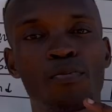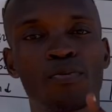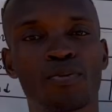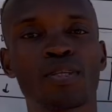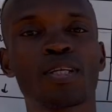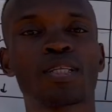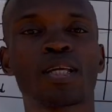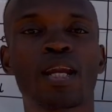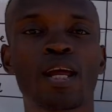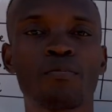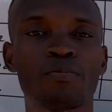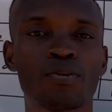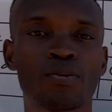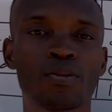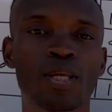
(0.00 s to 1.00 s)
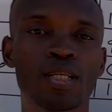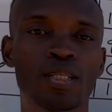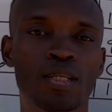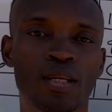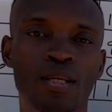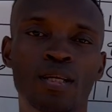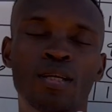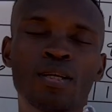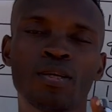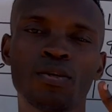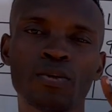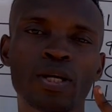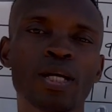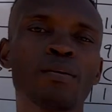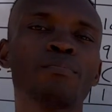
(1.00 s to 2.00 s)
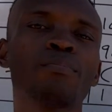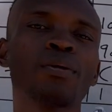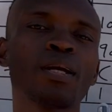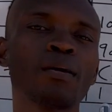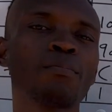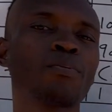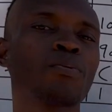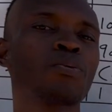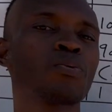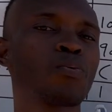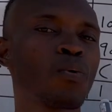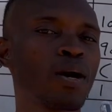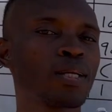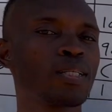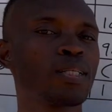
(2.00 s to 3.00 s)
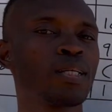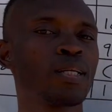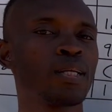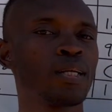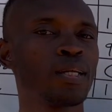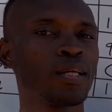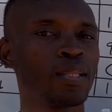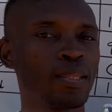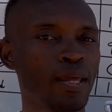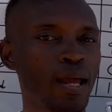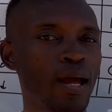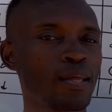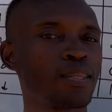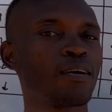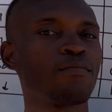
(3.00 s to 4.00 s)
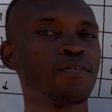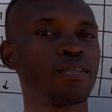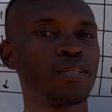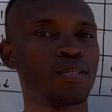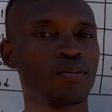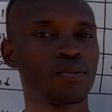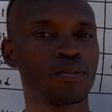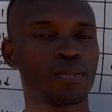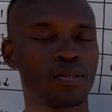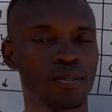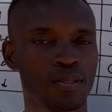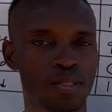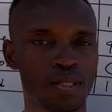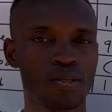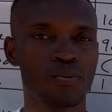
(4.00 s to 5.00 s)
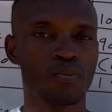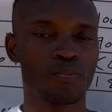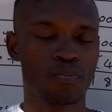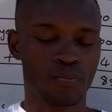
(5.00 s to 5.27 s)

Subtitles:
subscribe so that you can be able to watch the other videos. See you.